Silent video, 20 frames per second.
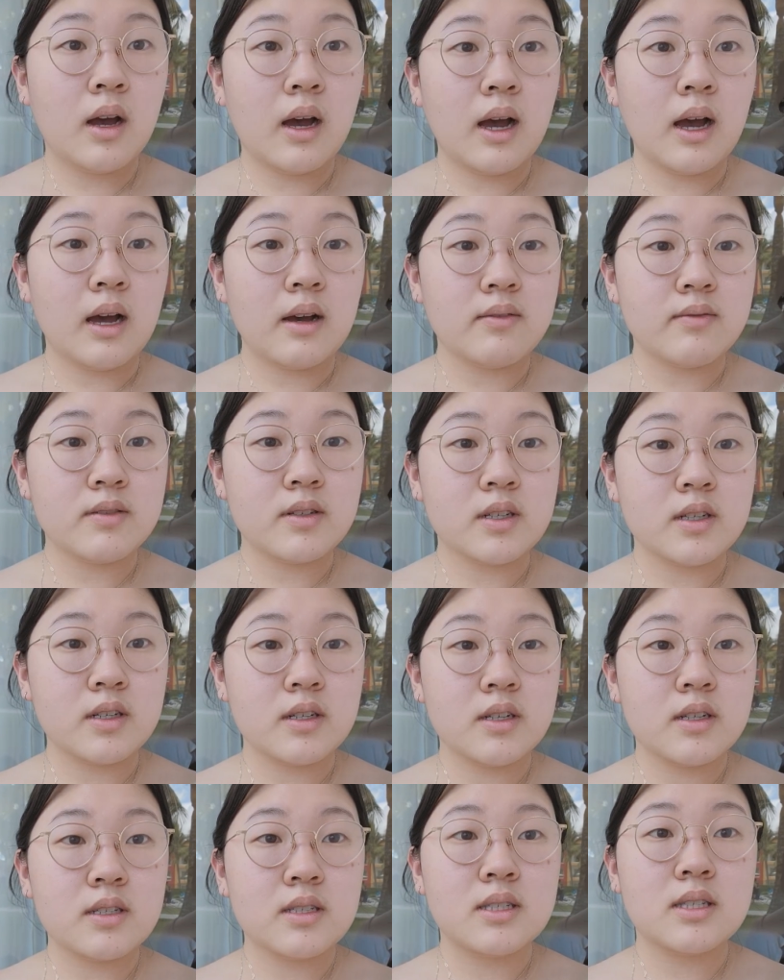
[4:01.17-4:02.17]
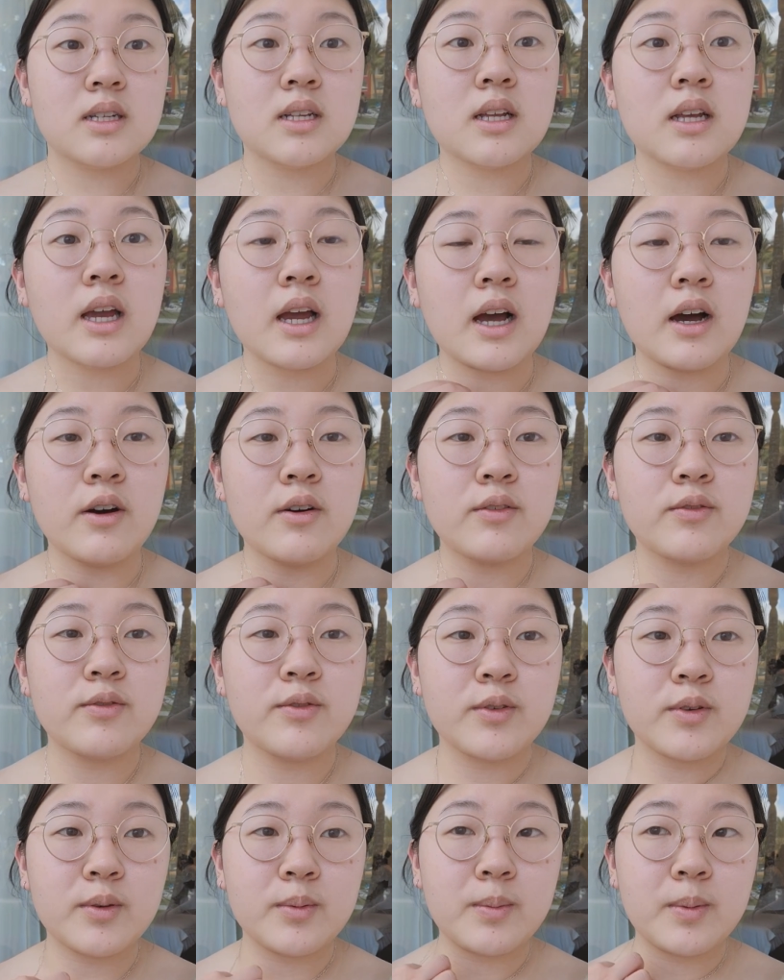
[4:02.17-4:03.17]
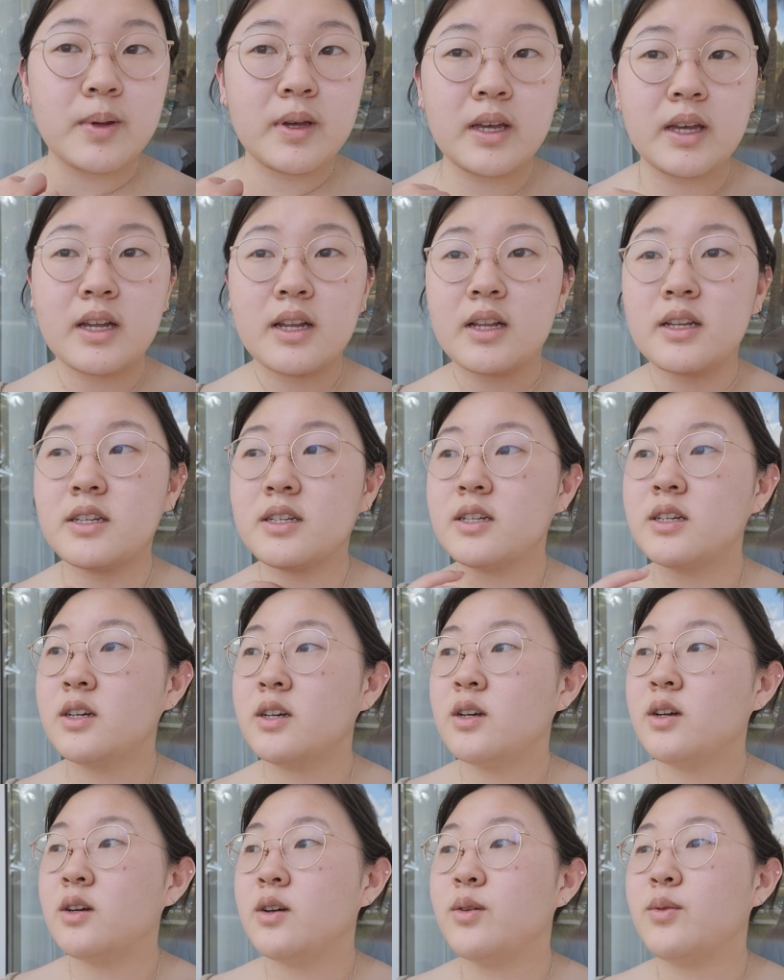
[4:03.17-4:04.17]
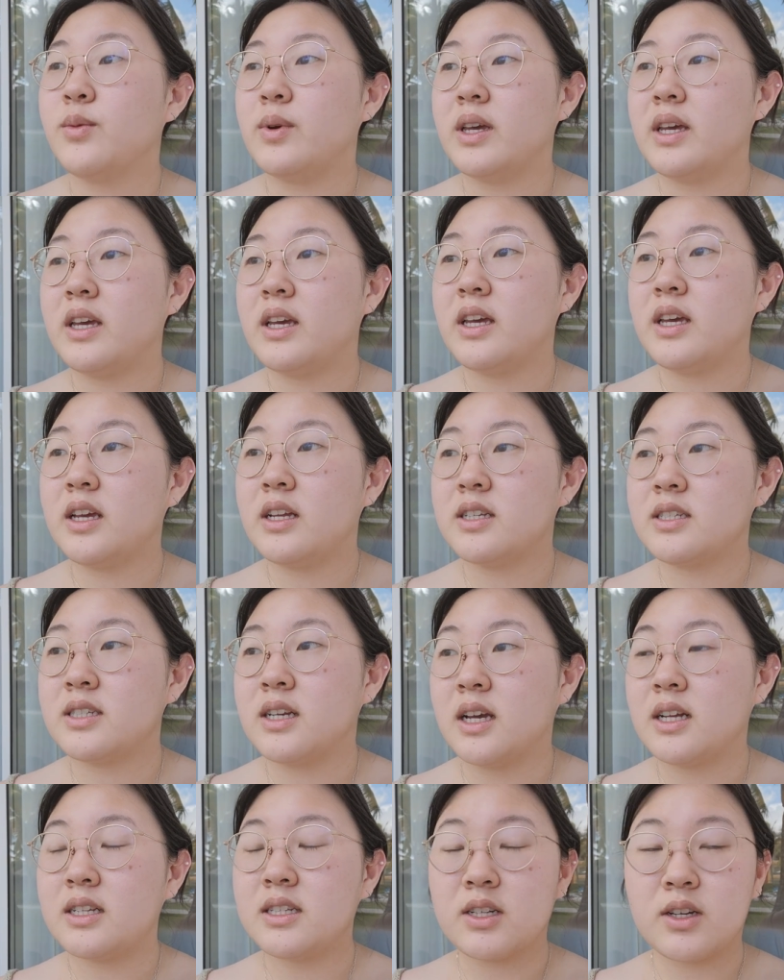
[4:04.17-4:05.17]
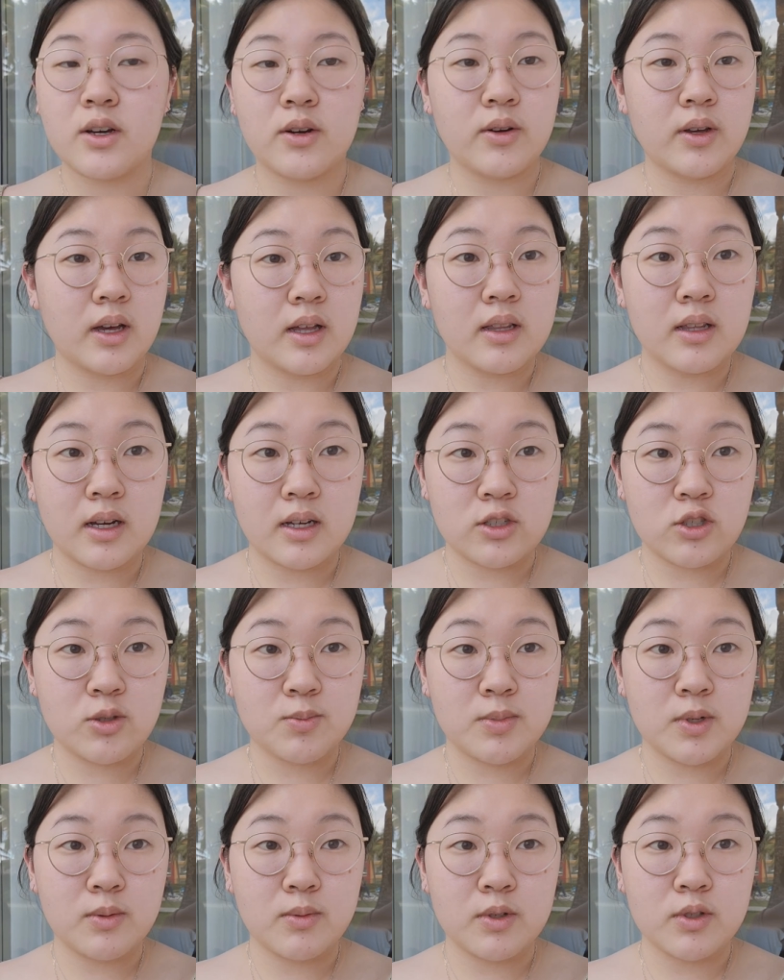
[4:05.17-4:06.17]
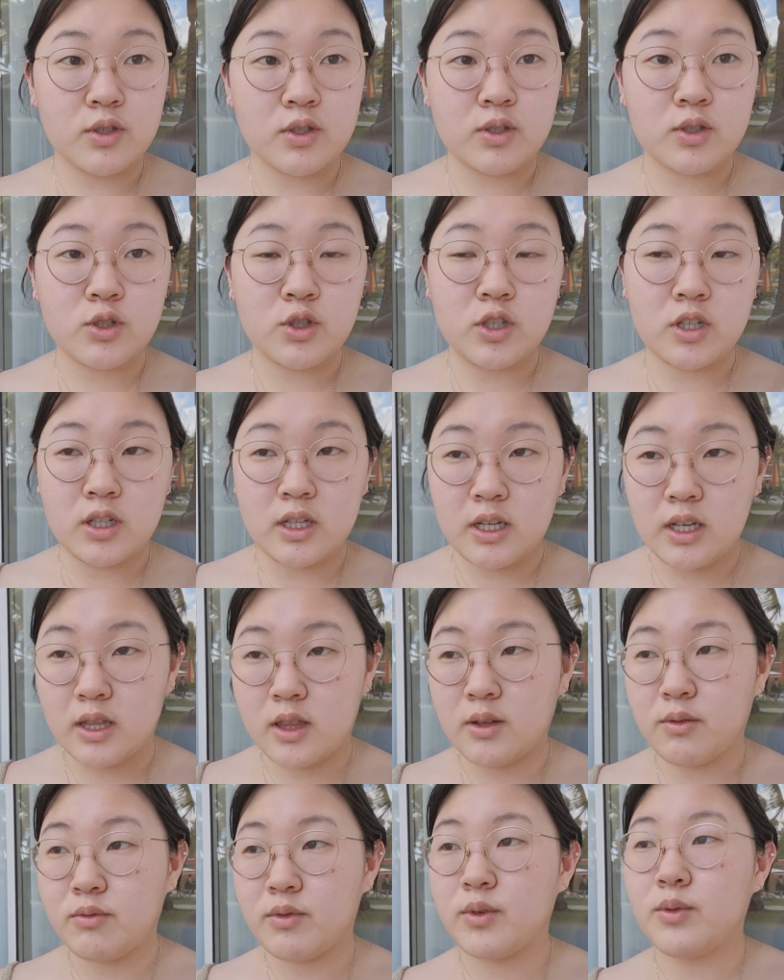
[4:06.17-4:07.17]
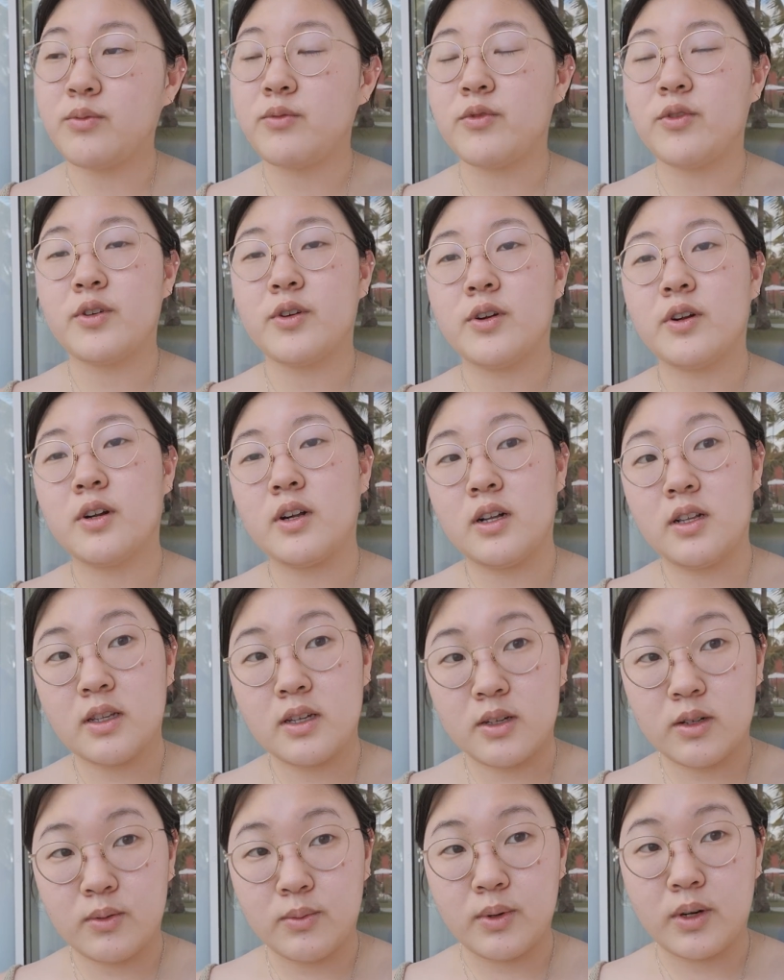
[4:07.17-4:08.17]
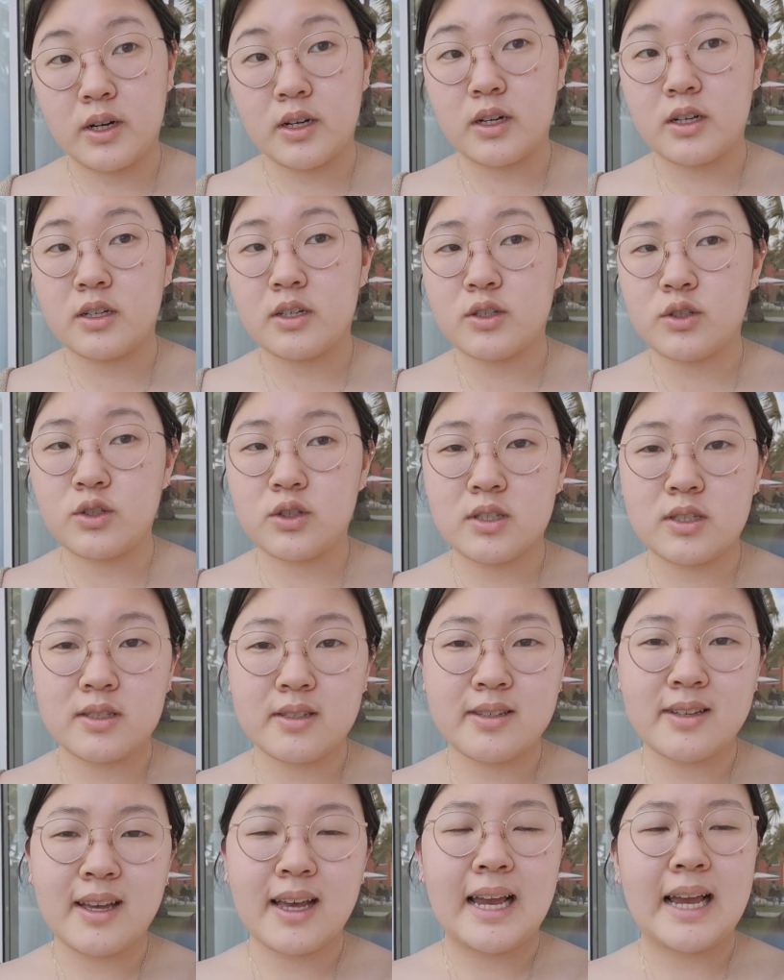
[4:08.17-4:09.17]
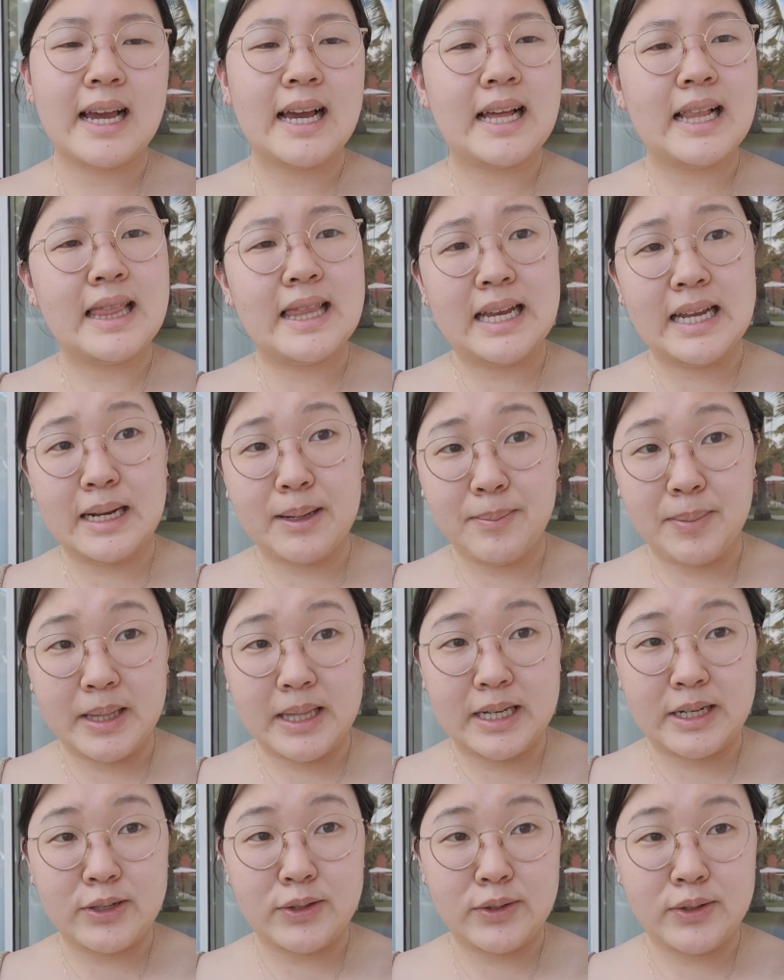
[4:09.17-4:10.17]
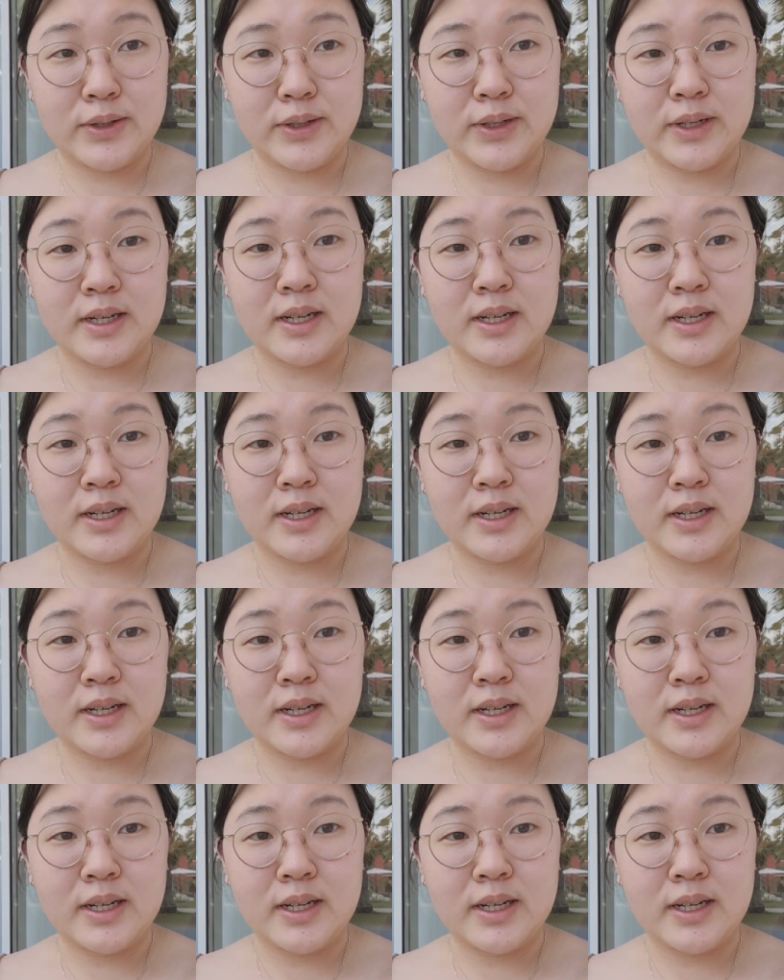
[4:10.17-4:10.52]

After sitting out for a bit, we decided to go get lunch, but we're just chilling in the room for a little. We're gonna just clean up a little.